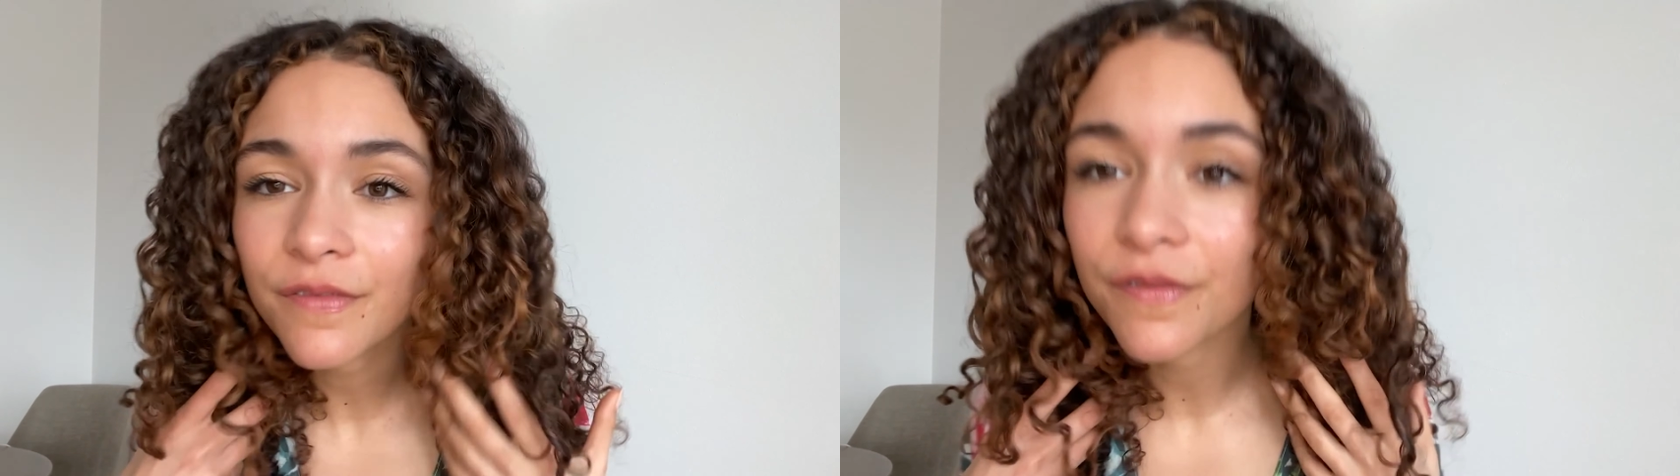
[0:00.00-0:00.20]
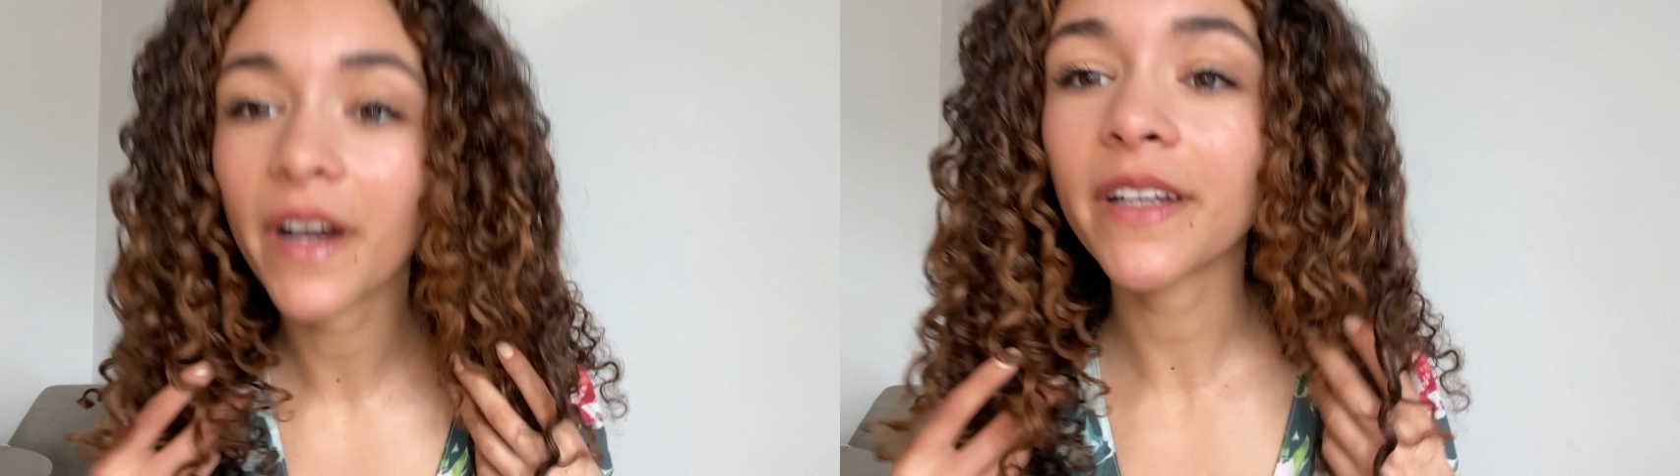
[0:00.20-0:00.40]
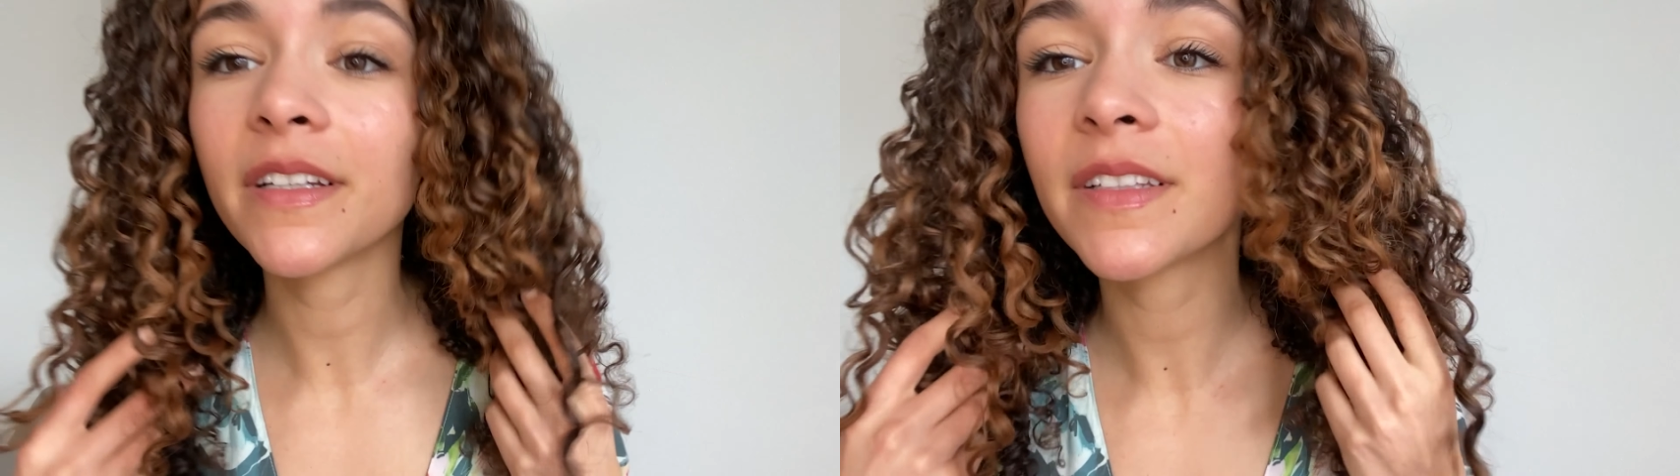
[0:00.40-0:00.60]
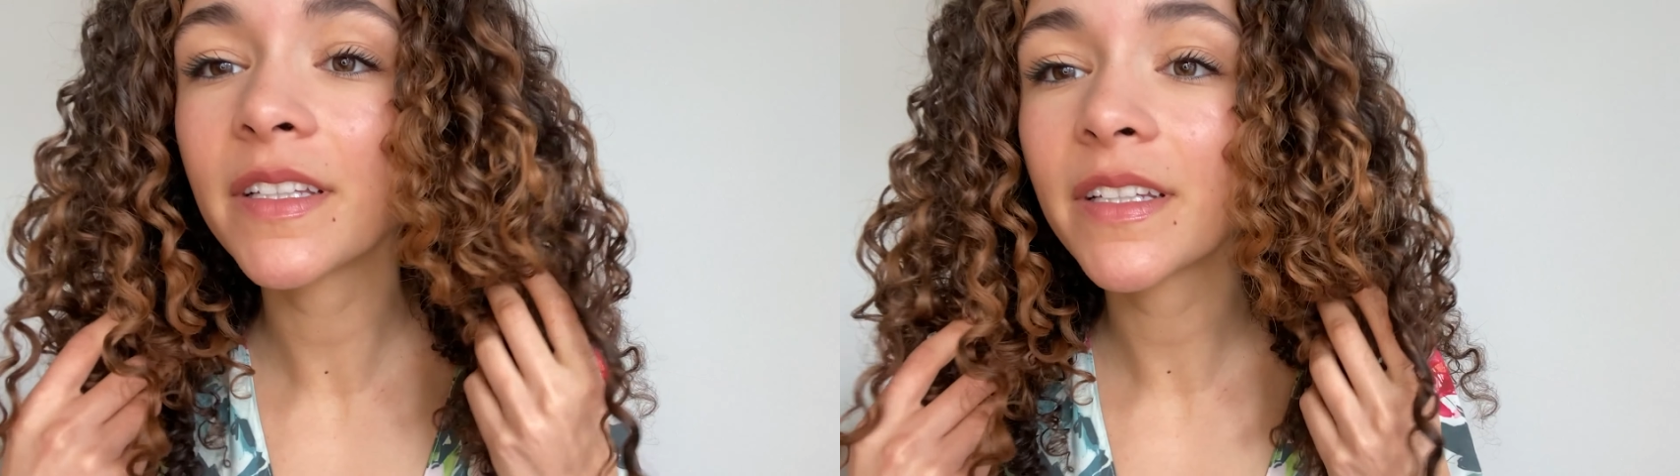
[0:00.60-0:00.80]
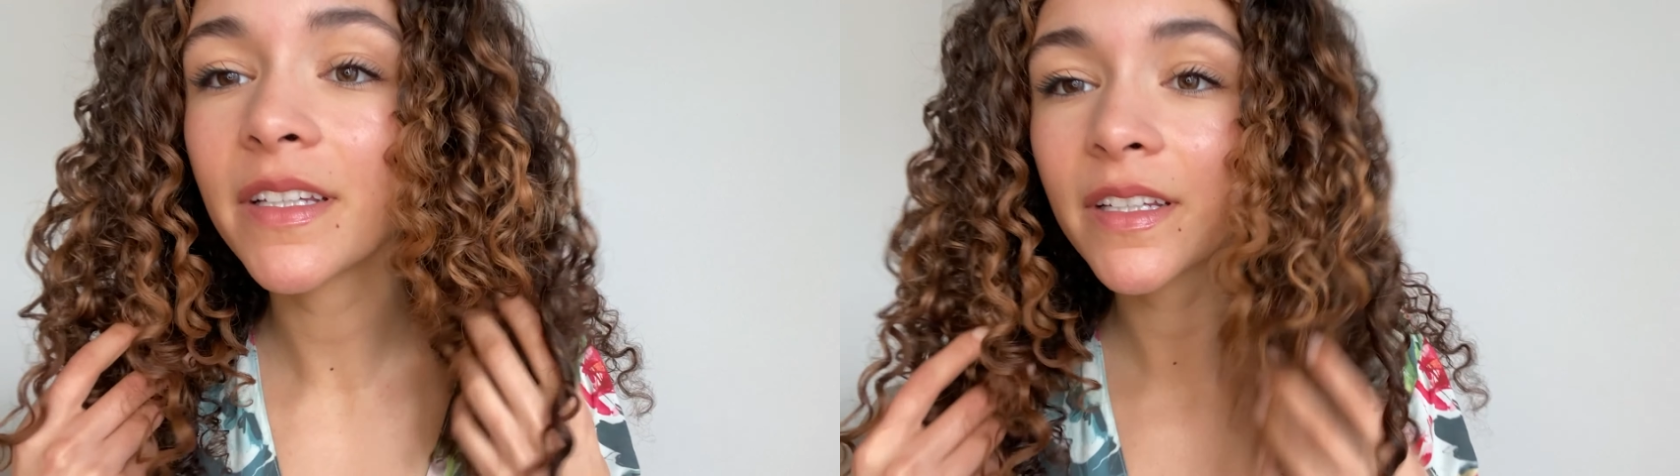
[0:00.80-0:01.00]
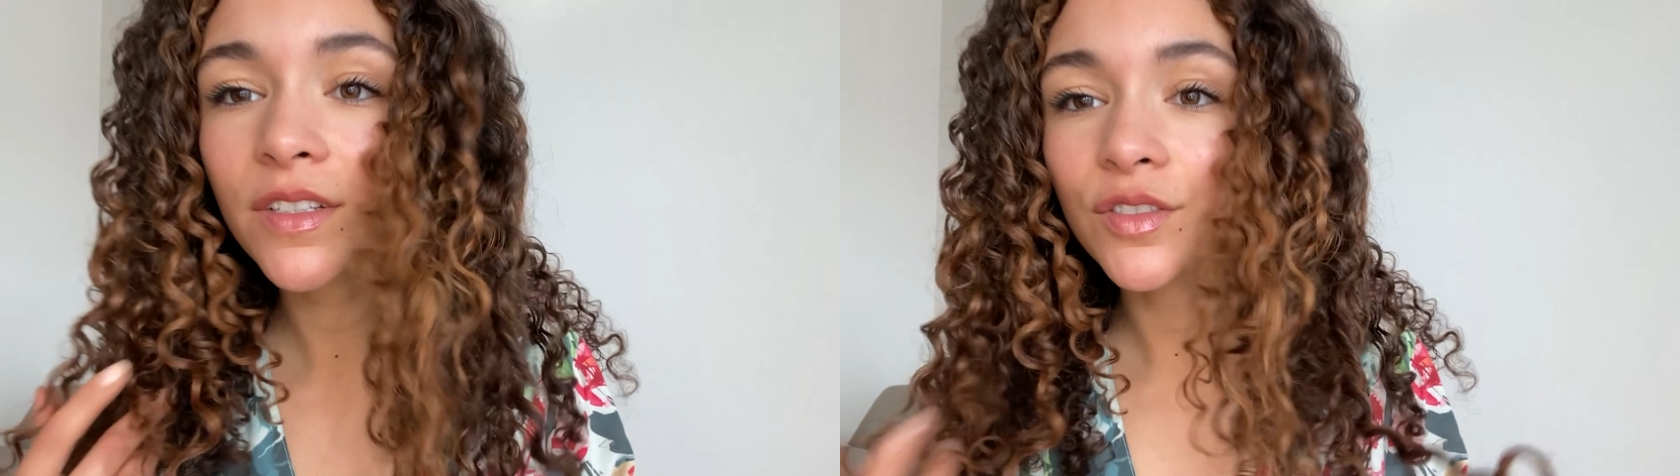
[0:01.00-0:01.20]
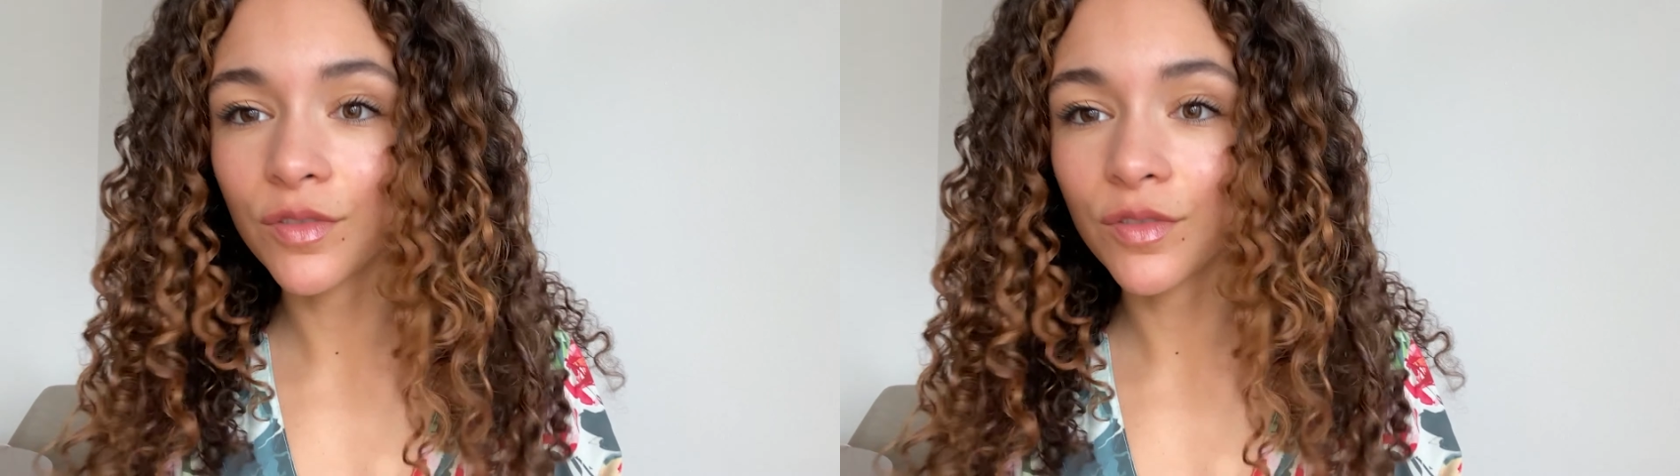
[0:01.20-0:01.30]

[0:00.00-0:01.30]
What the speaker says: finally